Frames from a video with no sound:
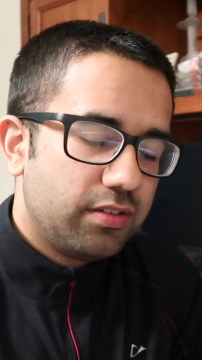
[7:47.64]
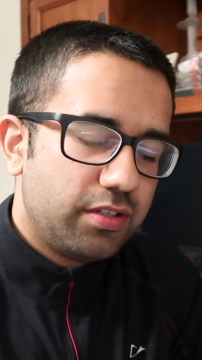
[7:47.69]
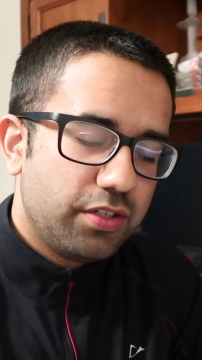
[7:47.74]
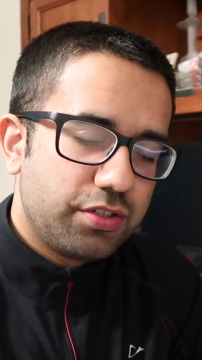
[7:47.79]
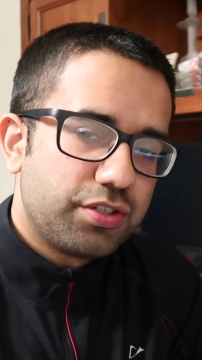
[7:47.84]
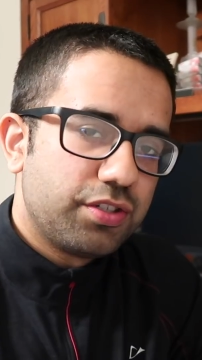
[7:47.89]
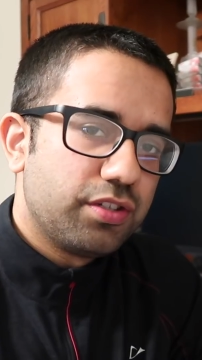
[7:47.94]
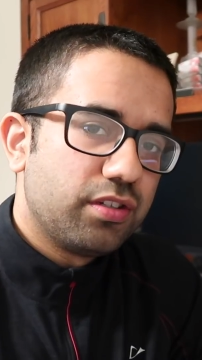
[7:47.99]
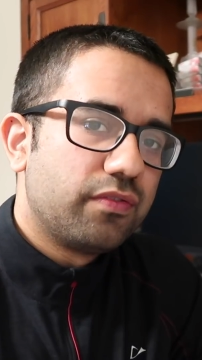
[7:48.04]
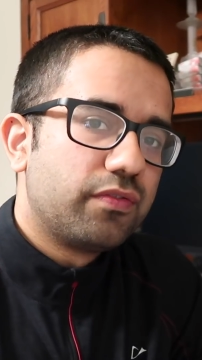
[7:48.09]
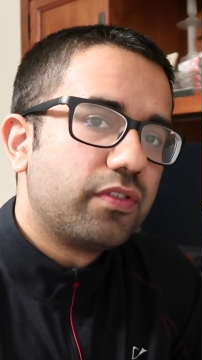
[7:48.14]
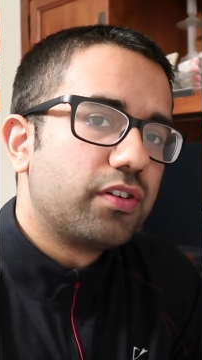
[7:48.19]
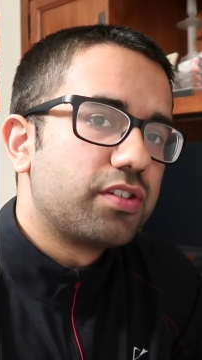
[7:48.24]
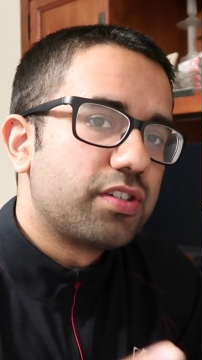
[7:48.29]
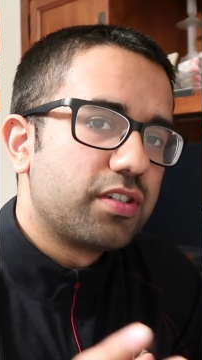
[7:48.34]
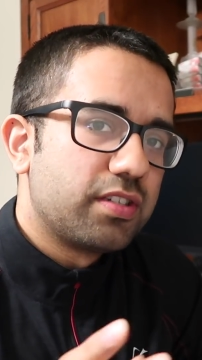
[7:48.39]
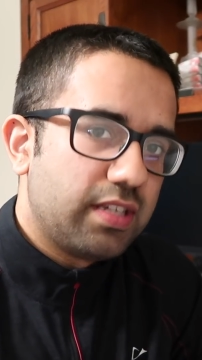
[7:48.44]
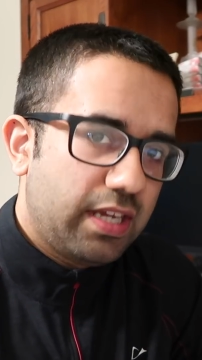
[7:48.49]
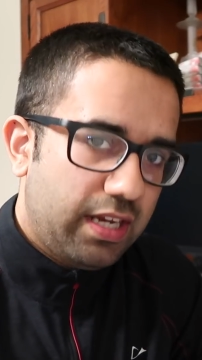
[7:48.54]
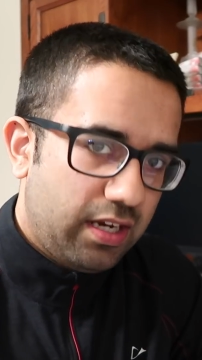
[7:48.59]
Digital
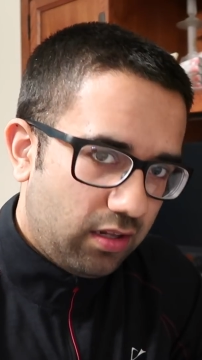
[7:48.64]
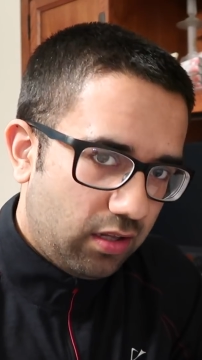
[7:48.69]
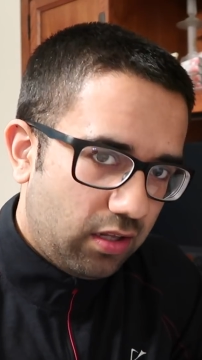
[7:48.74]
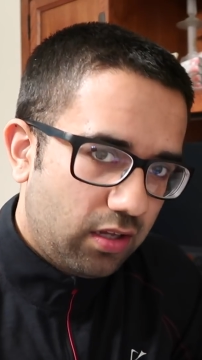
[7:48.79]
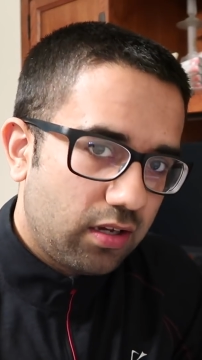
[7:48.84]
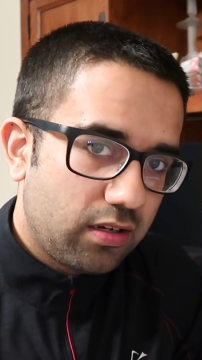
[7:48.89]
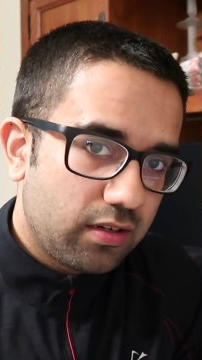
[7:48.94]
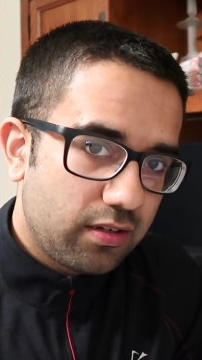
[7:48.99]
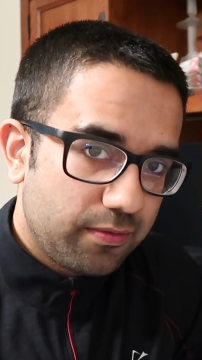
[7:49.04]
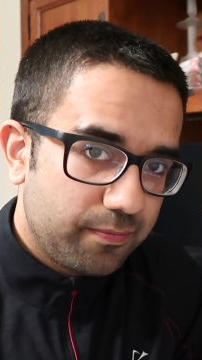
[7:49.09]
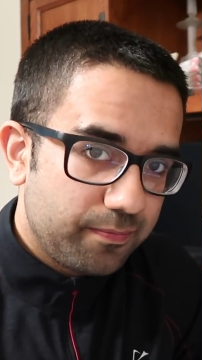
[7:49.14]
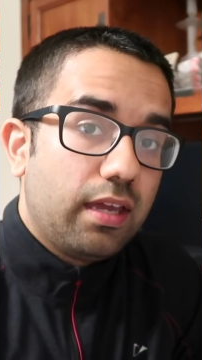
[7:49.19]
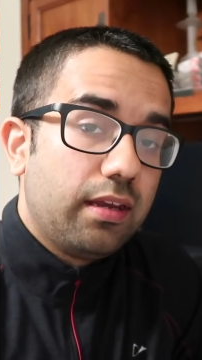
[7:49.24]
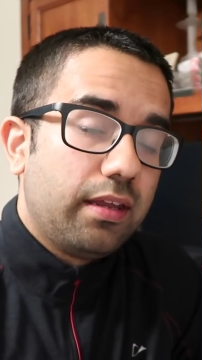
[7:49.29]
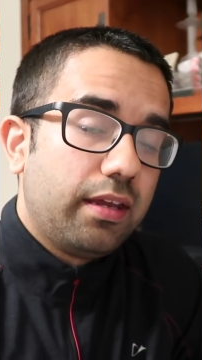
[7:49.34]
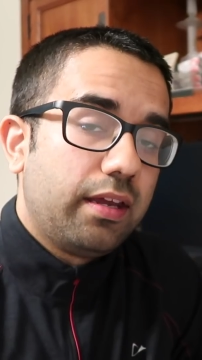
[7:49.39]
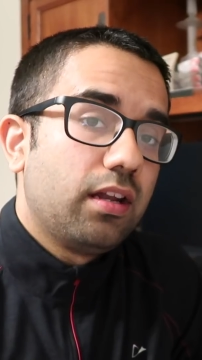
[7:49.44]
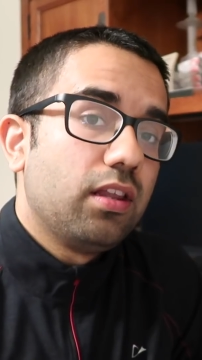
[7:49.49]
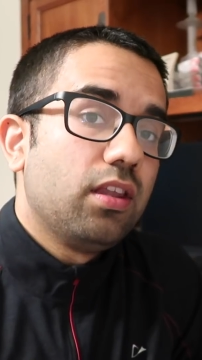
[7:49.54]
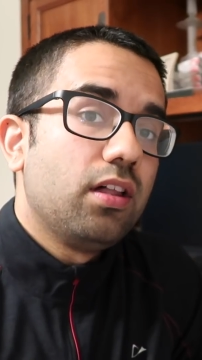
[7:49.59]
versus analog. An
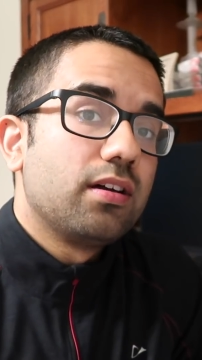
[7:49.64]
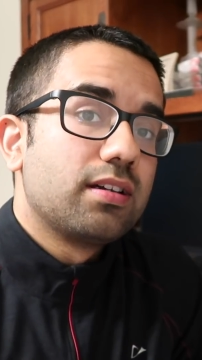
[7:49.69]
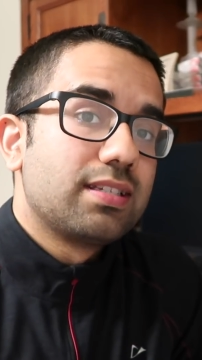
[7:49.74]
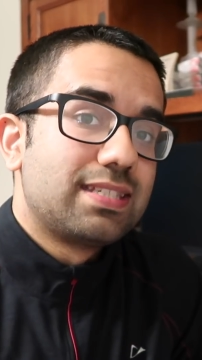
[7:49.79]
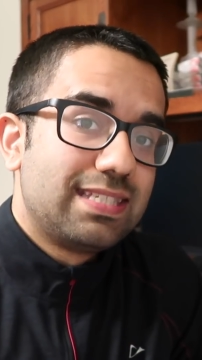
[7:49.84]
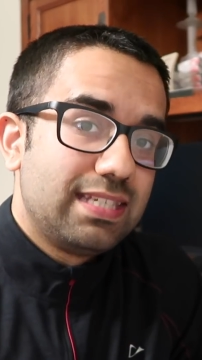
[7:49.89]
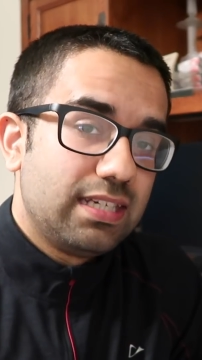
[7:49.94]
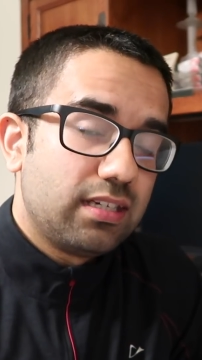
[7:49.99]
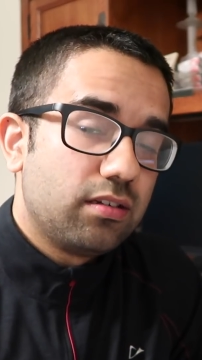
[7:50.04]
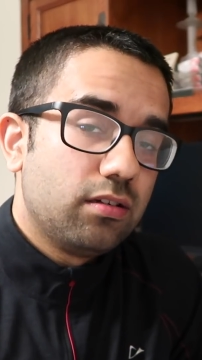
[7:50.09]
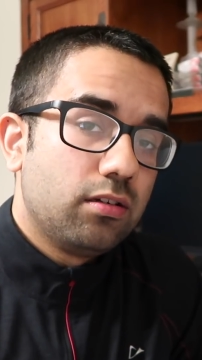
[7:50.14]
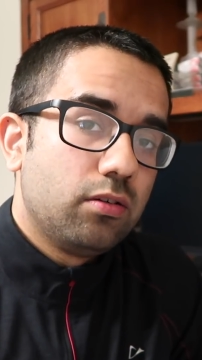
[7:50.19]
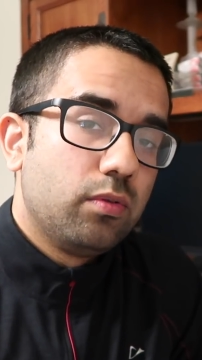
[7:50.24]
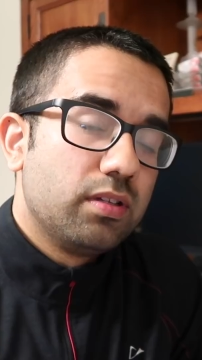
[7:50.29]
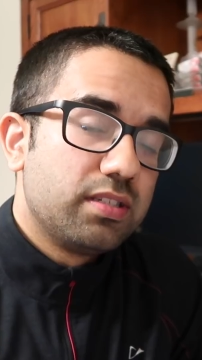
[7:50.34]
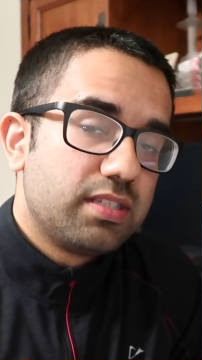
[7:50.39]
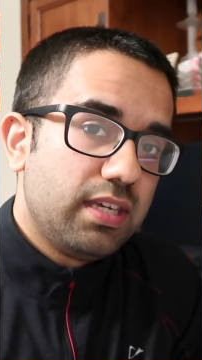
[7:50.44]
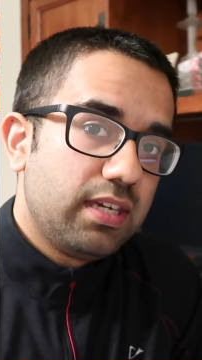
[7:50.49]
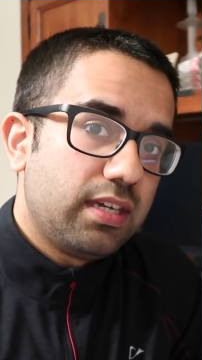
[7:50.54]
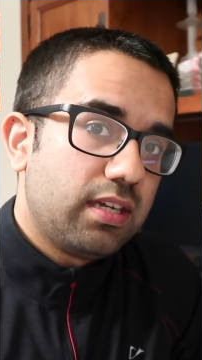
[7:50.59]
analog signal
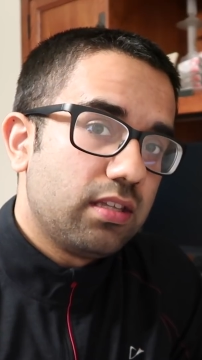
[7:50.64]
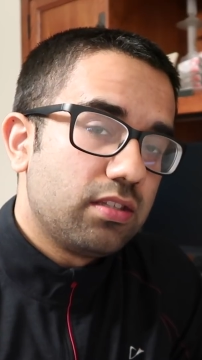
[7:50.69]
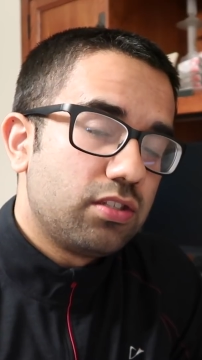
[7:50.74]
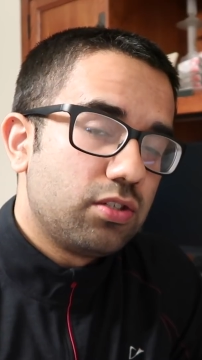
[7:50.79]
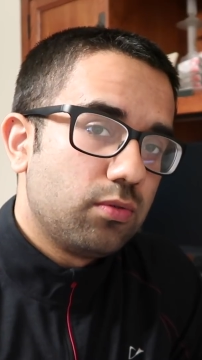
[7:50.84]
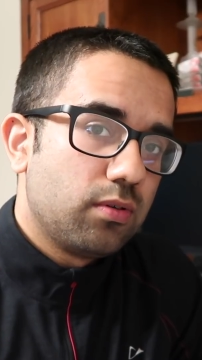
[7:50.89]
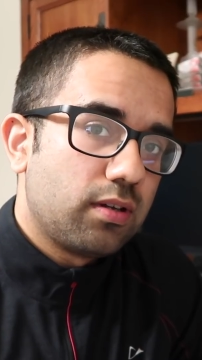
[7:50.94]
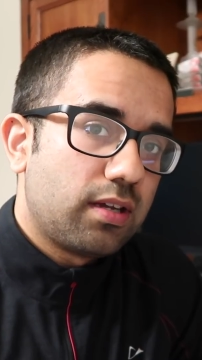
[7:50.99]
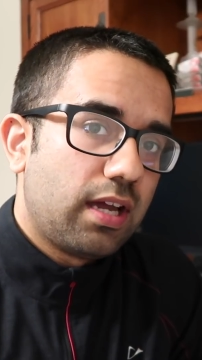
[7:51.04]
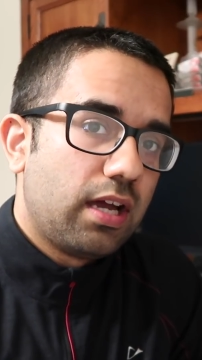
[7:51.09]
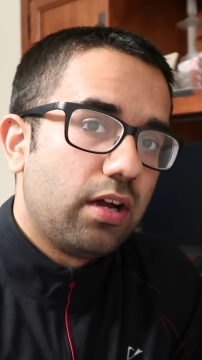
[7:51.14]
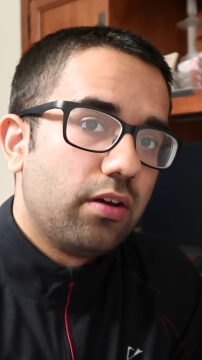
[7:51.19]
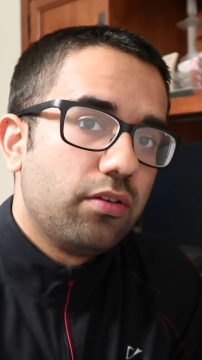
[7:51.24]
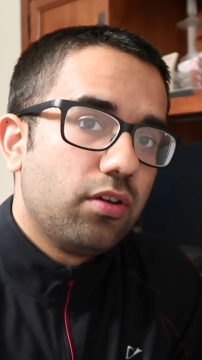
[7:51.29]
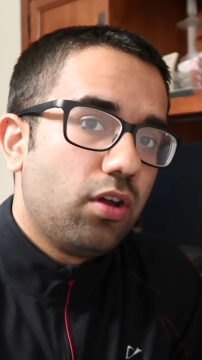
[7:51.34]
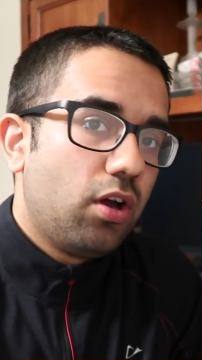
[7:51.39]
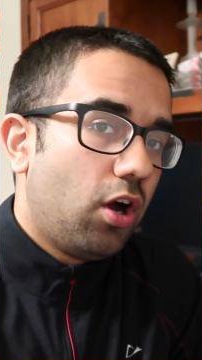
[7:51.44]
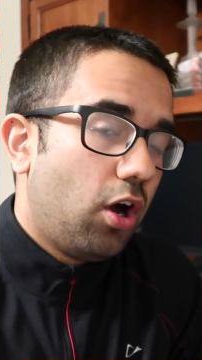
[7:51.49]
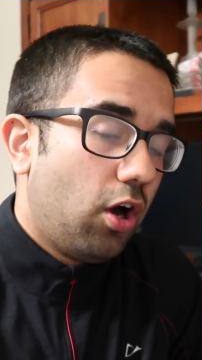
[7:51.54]
will take into account